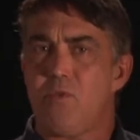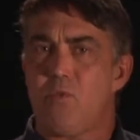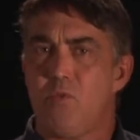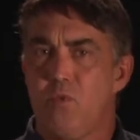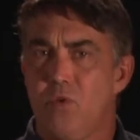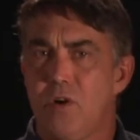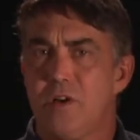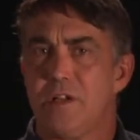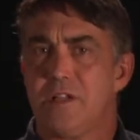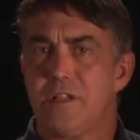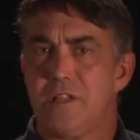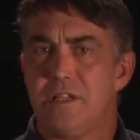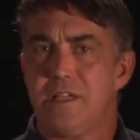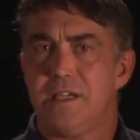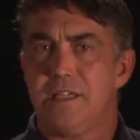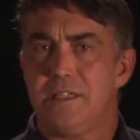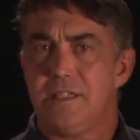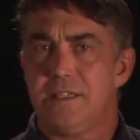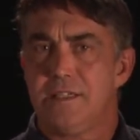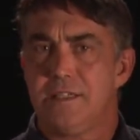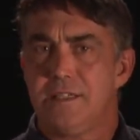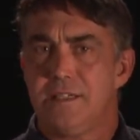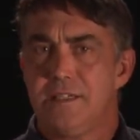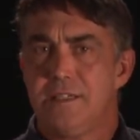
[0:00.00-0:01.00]

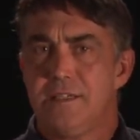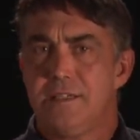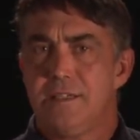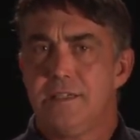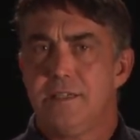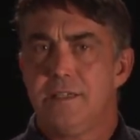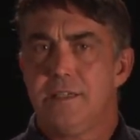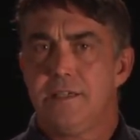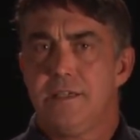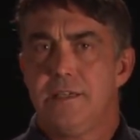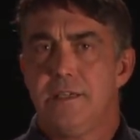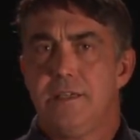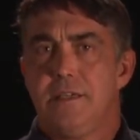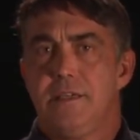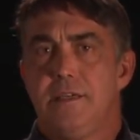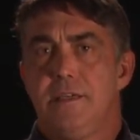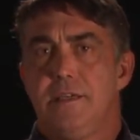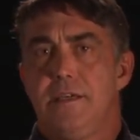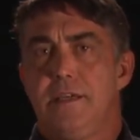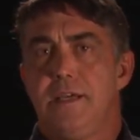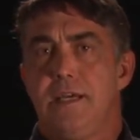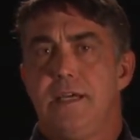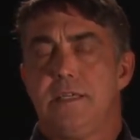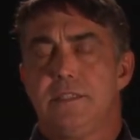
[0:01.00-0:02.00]
Woodland.
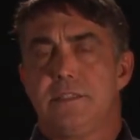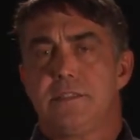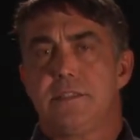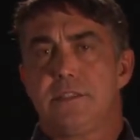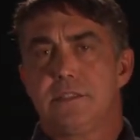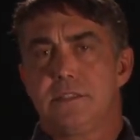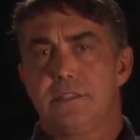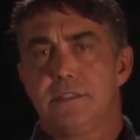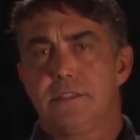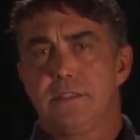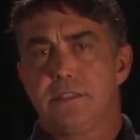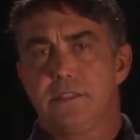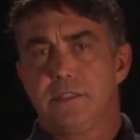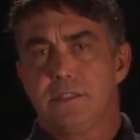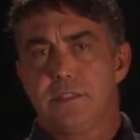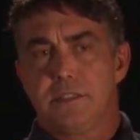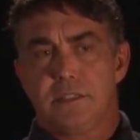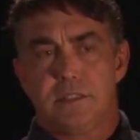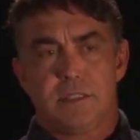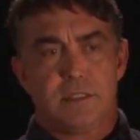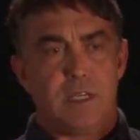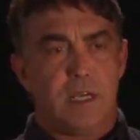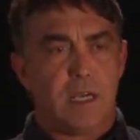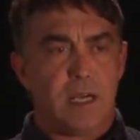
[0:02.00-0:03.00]
And
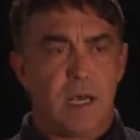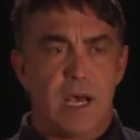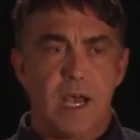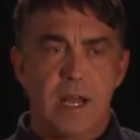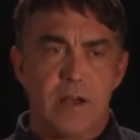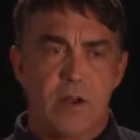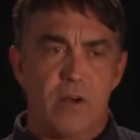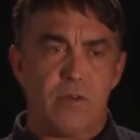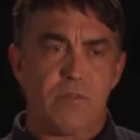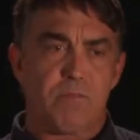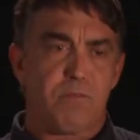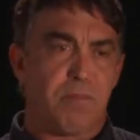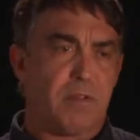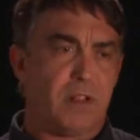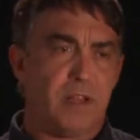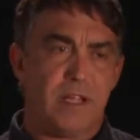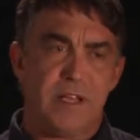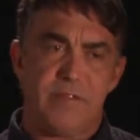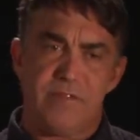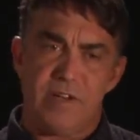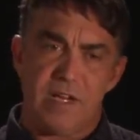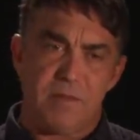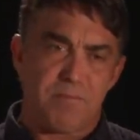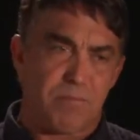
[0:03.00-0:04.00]
I don't
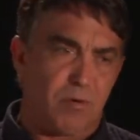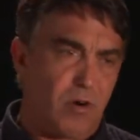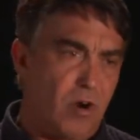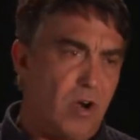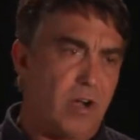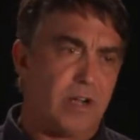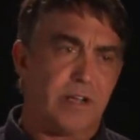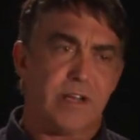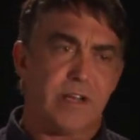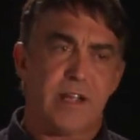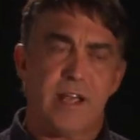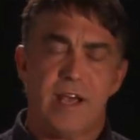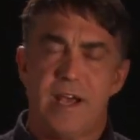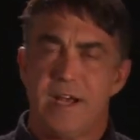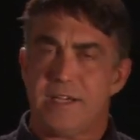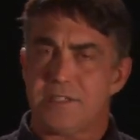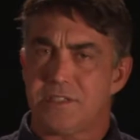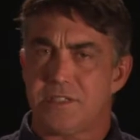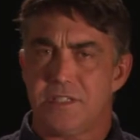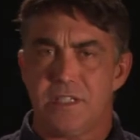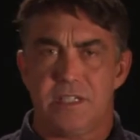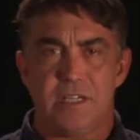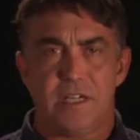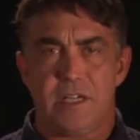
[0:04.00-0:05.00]
believe it
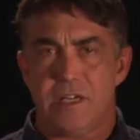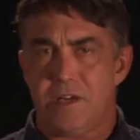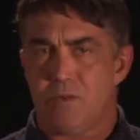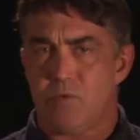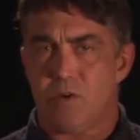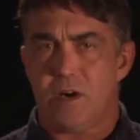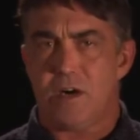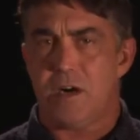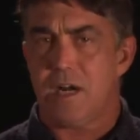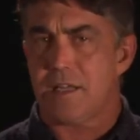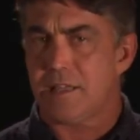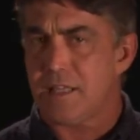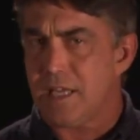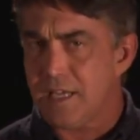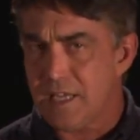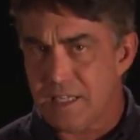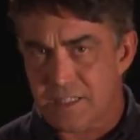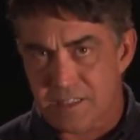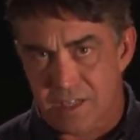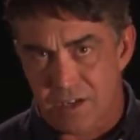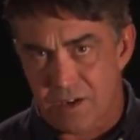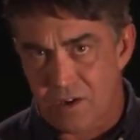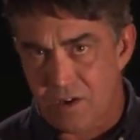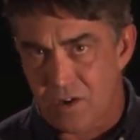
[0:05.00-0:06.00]
broadcasted anywhere. I think
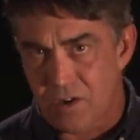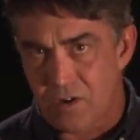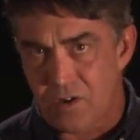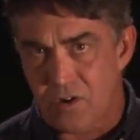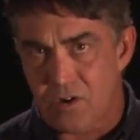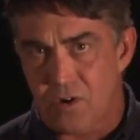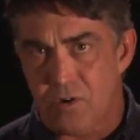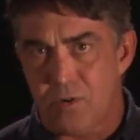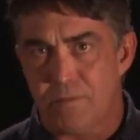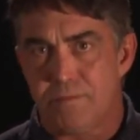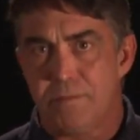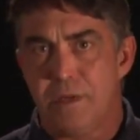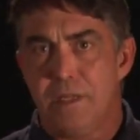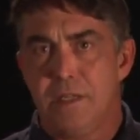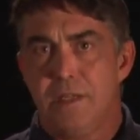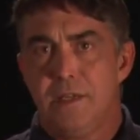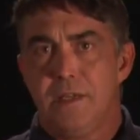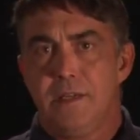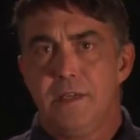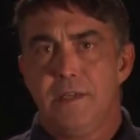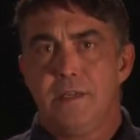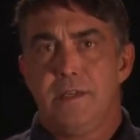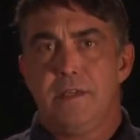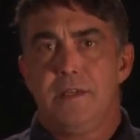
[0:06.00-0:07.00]
it's a home.
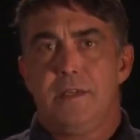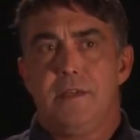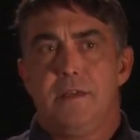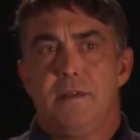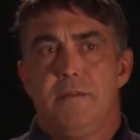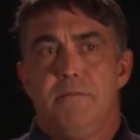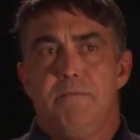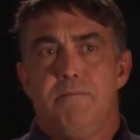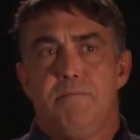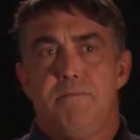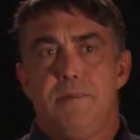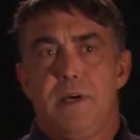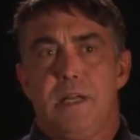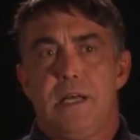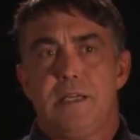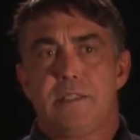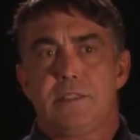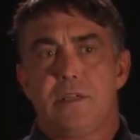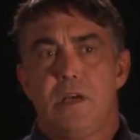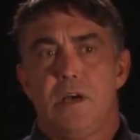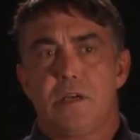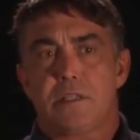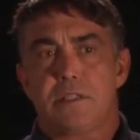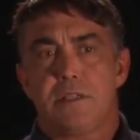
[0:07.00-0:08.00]
But I
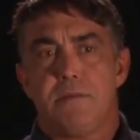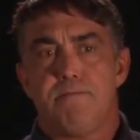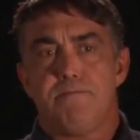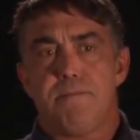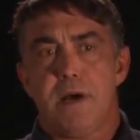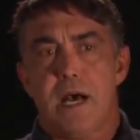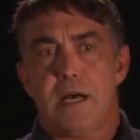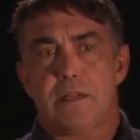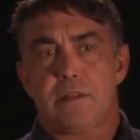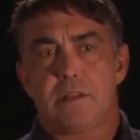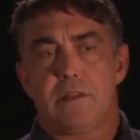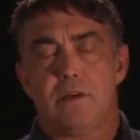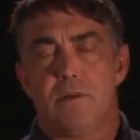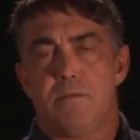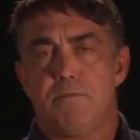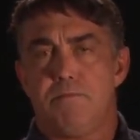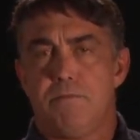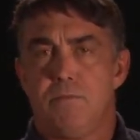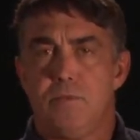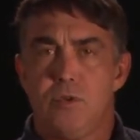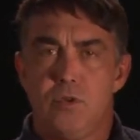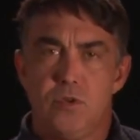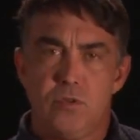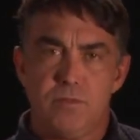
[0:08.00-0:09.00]
talked about their
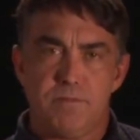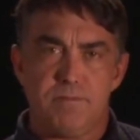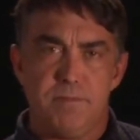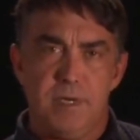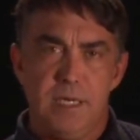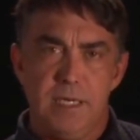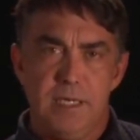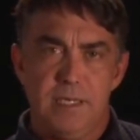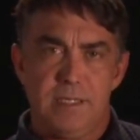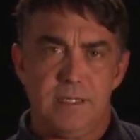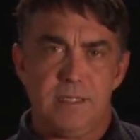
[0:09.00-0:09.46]
movement.